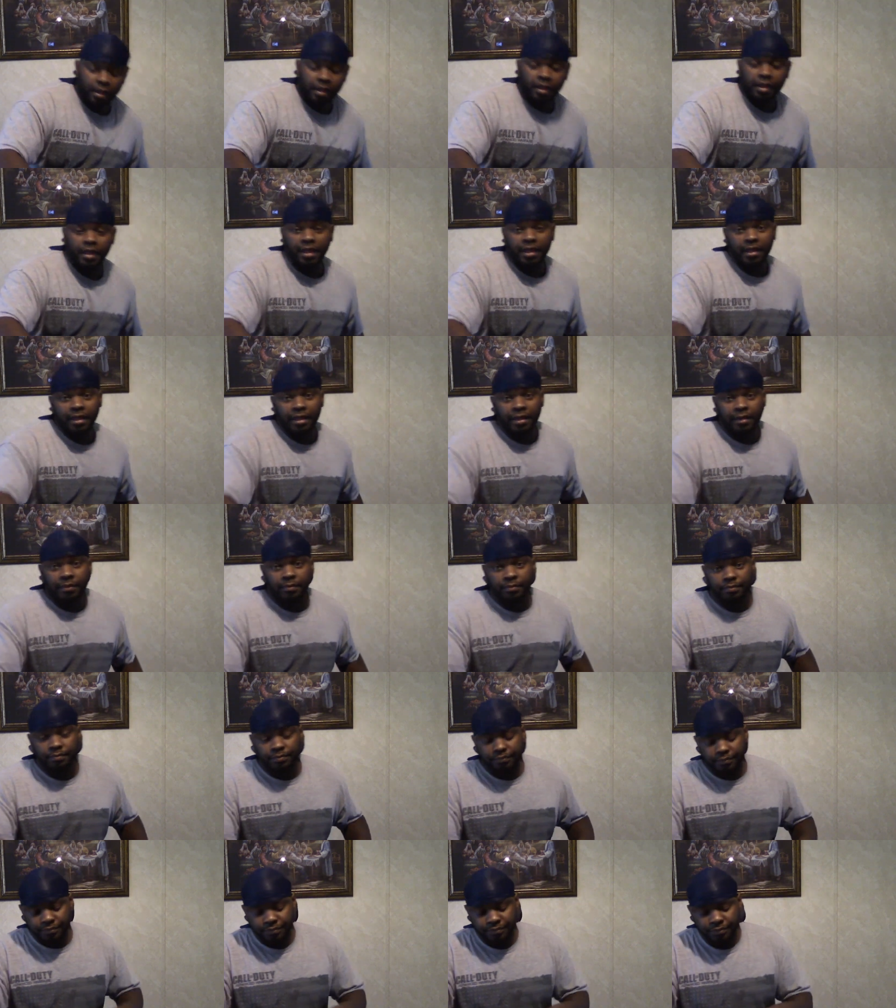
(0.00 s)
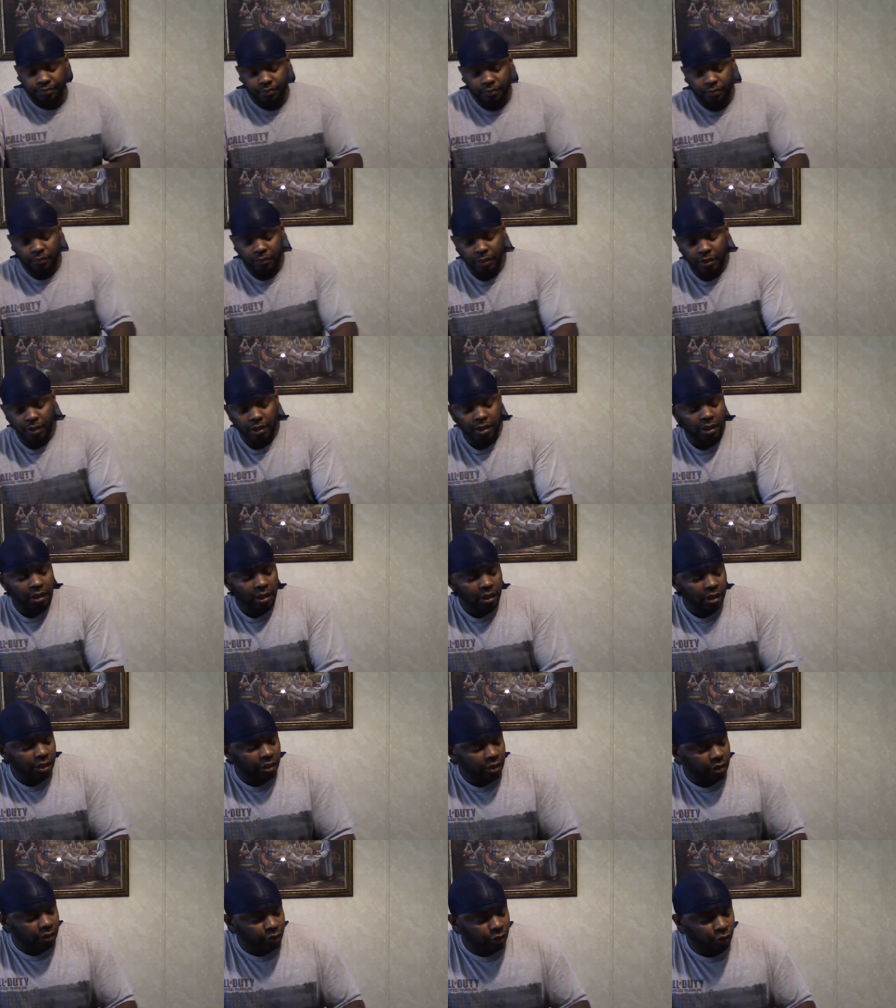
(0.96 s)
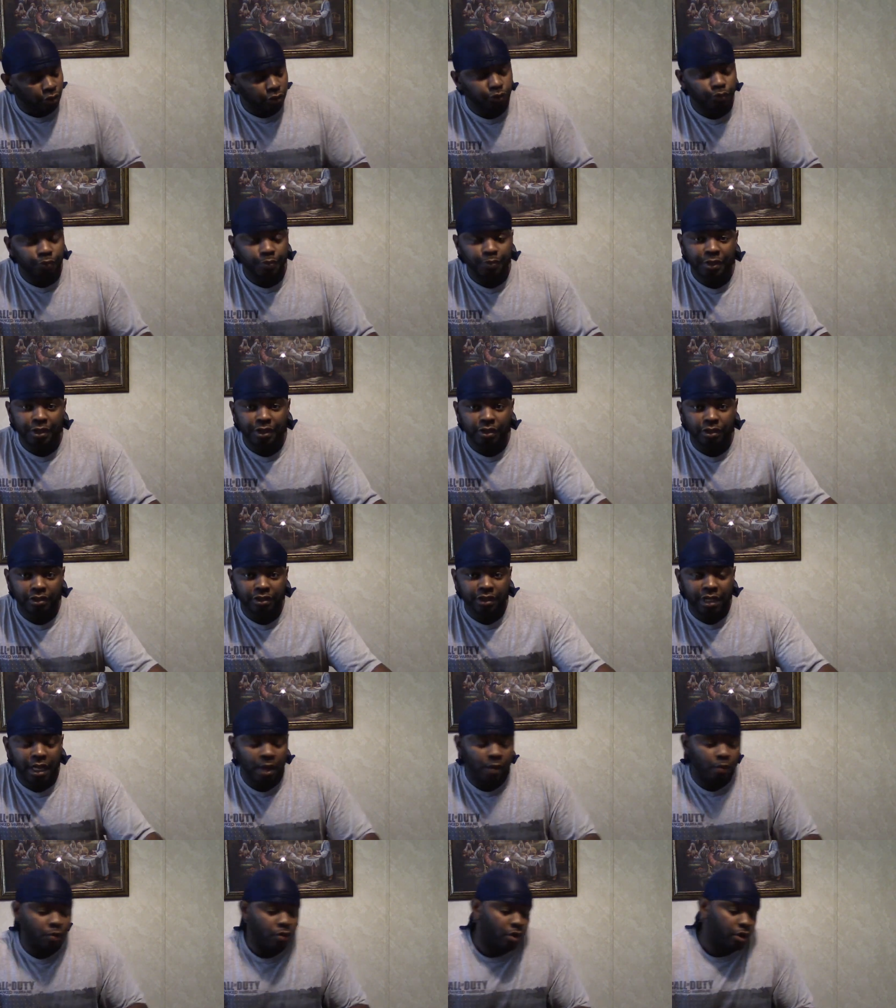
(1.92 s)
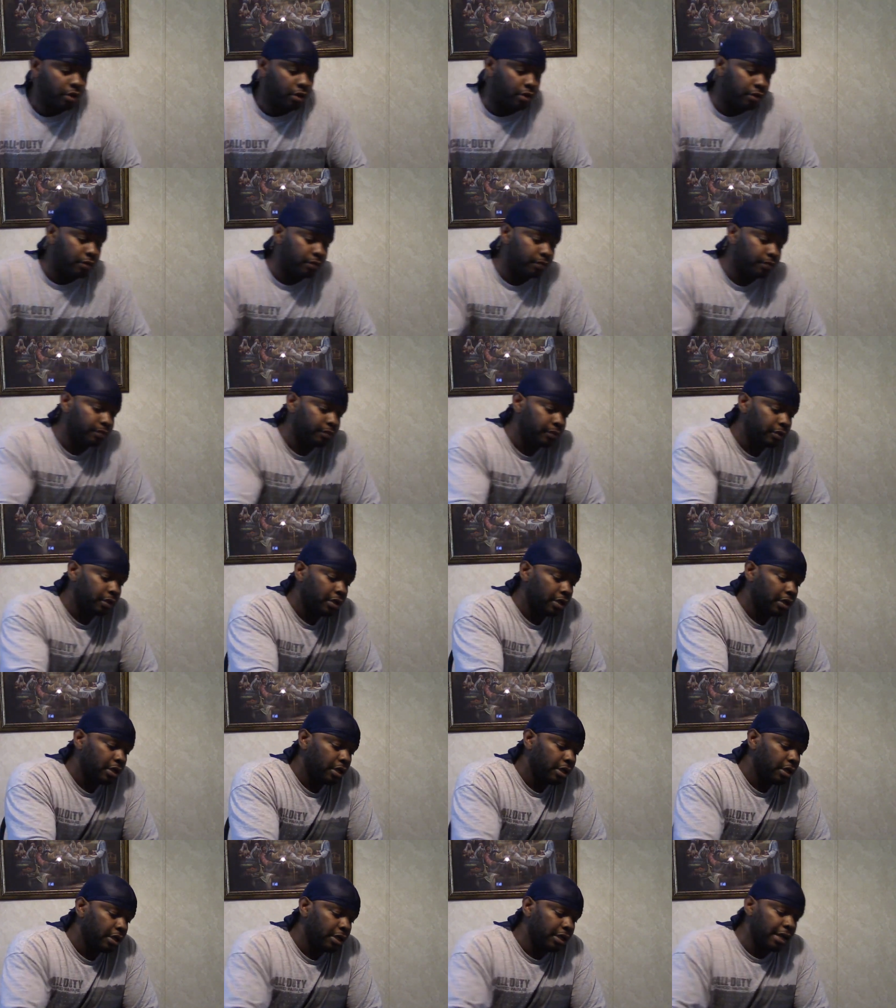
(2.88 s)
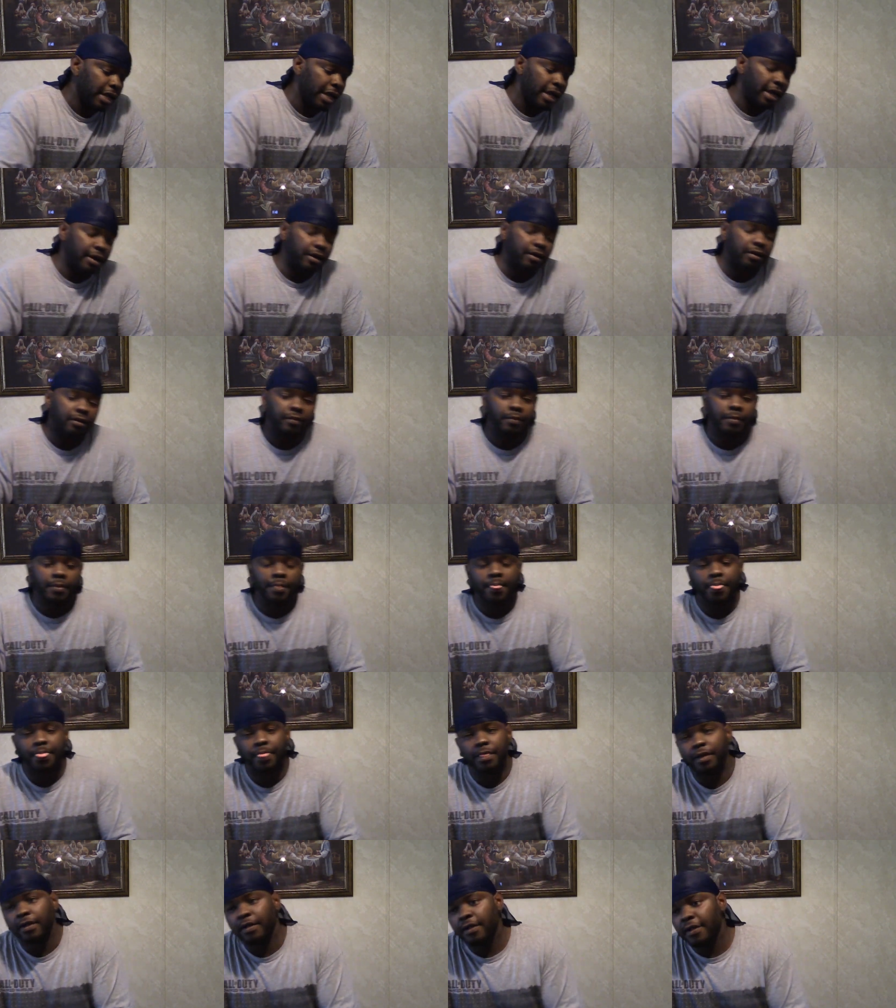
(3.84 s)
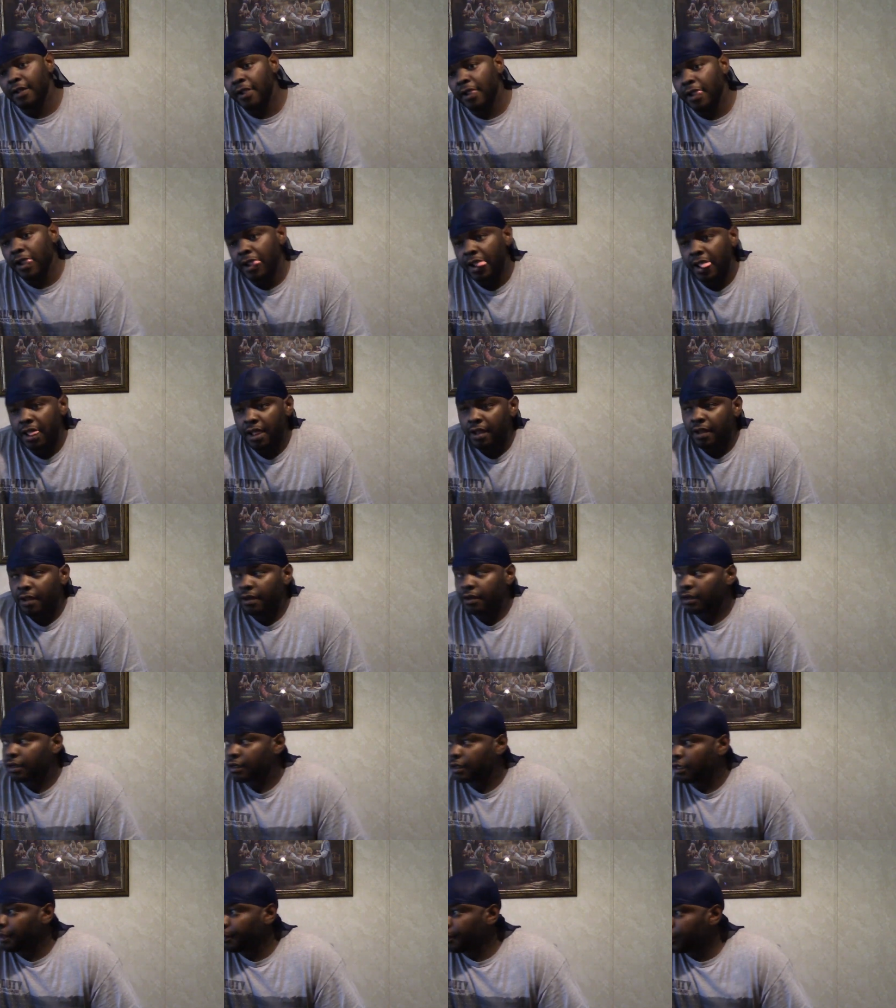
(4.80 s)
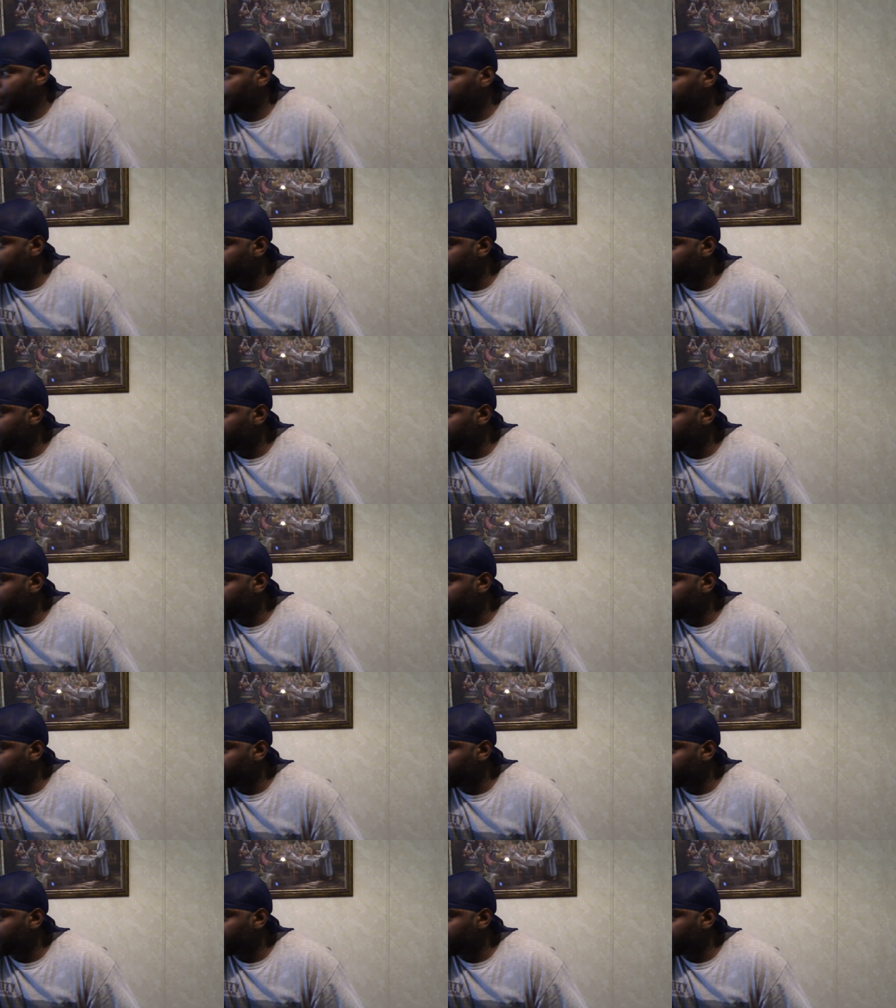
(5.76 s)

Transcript: and those would be your top water. Now, coming up